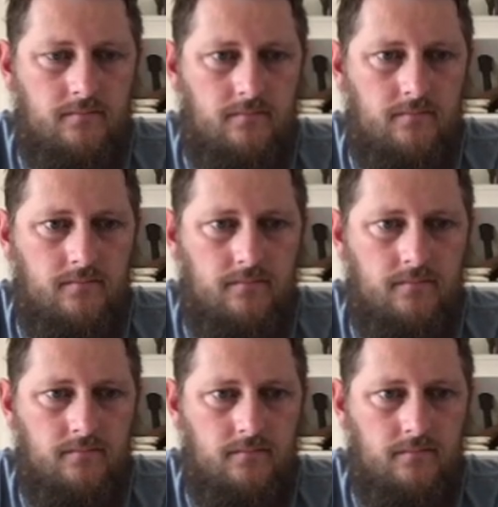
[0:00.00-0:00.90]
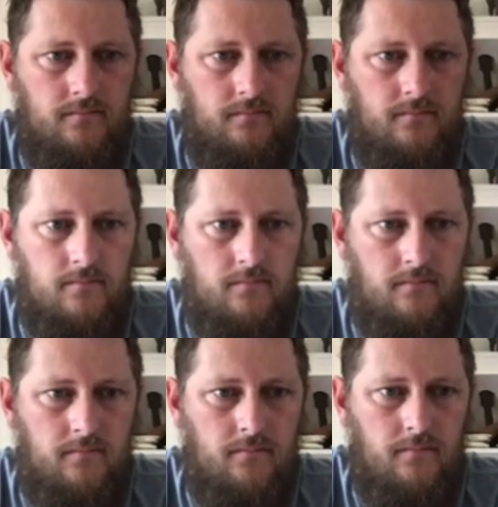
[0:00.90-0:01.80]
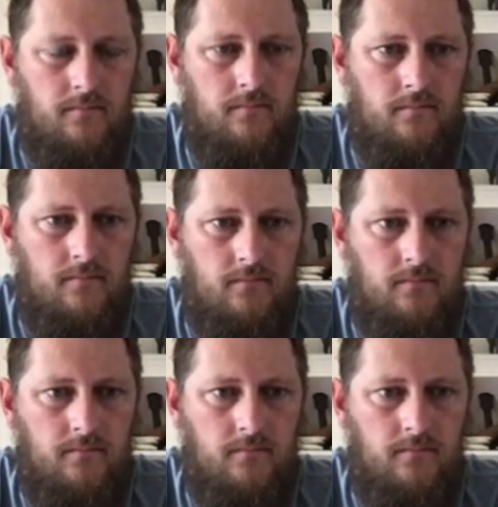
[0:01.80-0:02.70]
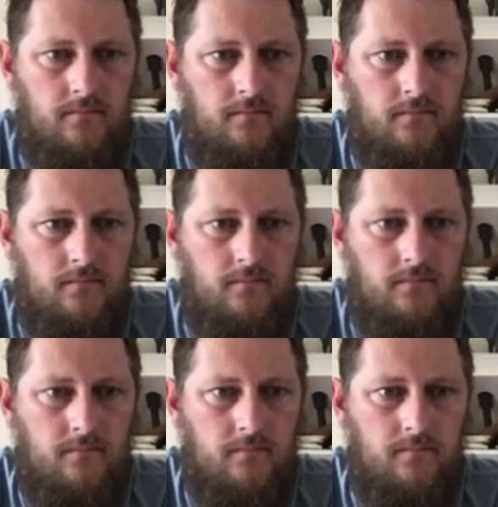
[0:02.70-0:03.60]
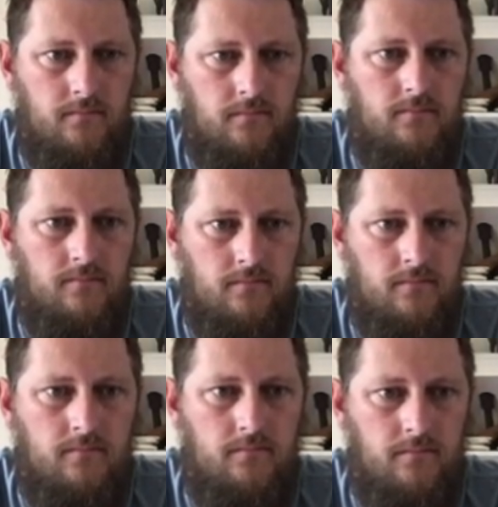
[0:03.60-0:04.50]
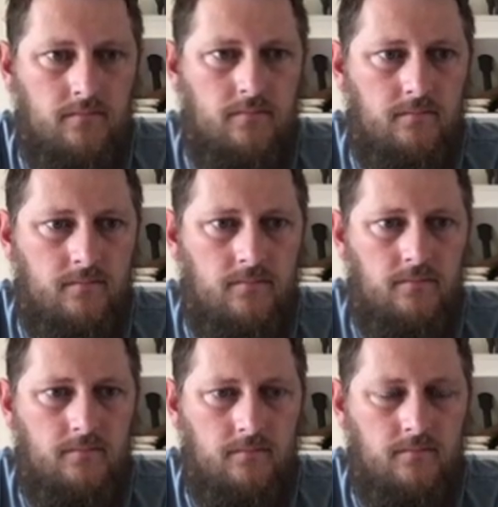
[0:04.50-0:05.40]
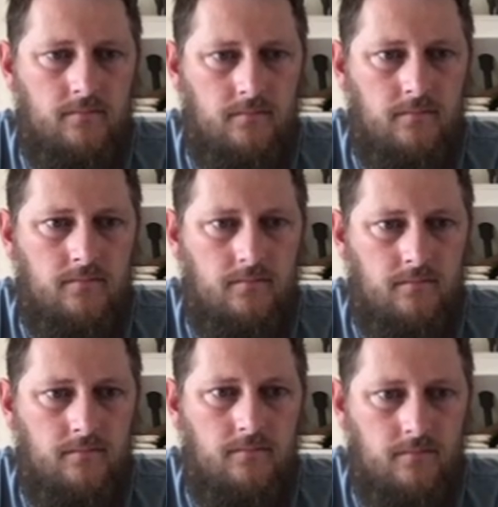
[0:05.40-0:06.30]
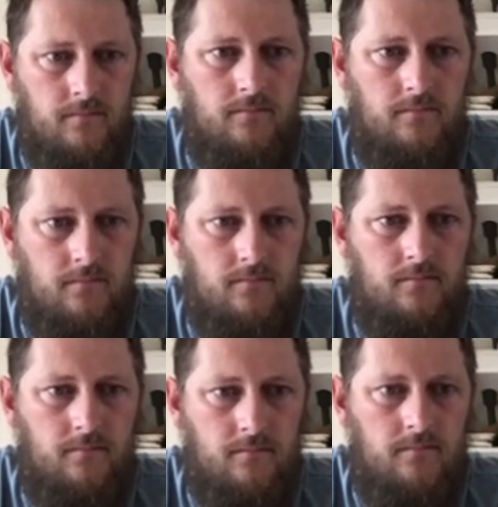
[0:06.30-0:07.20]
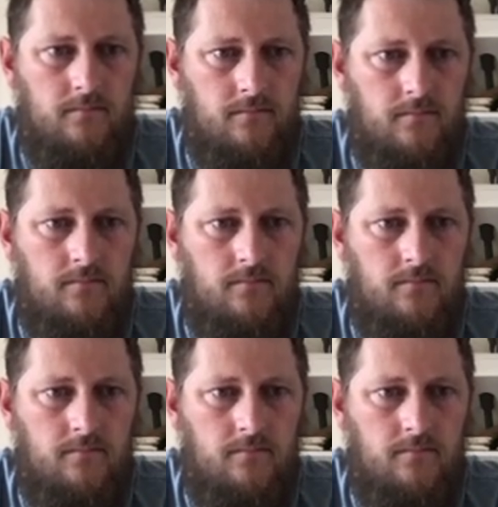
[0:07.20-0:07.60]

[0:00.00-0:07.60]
No words are spoken by the person on screen.